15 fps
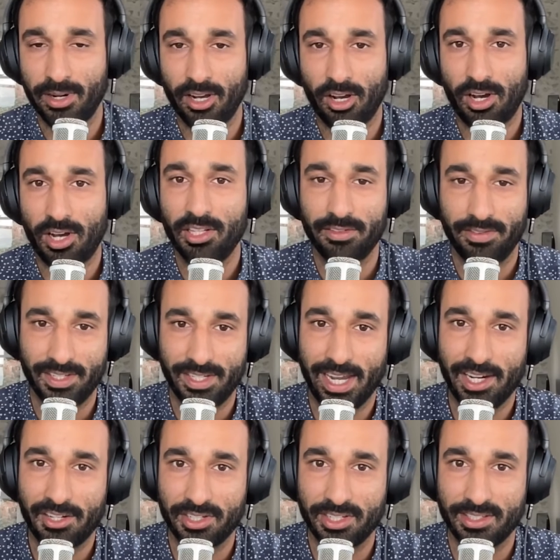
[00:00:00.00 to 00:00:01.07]
through all of
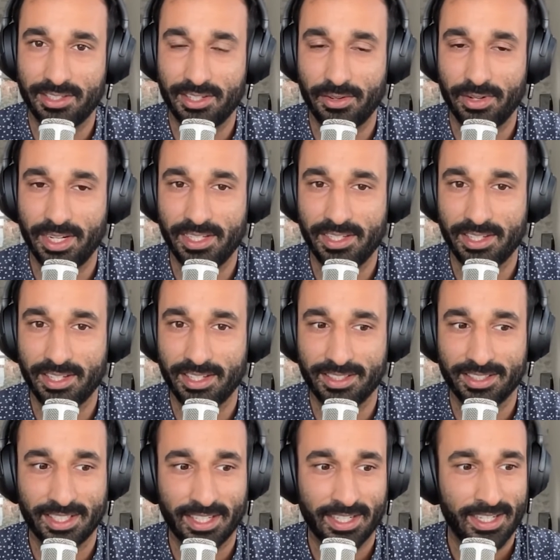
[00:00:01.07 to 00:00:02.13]
his actions. So it is
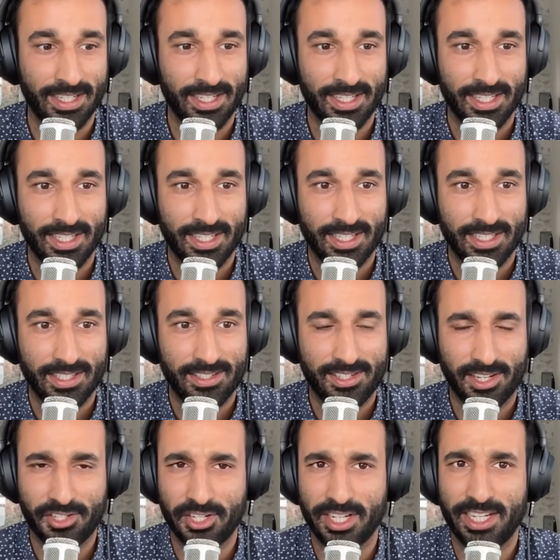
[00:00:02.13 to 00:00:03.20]

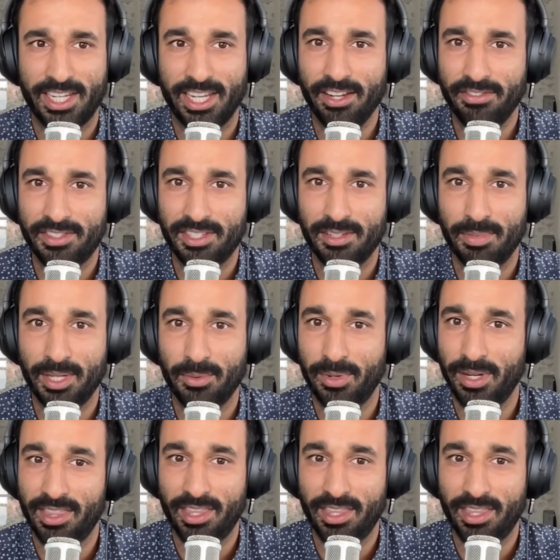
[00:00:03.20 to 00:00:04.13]
such a gift to be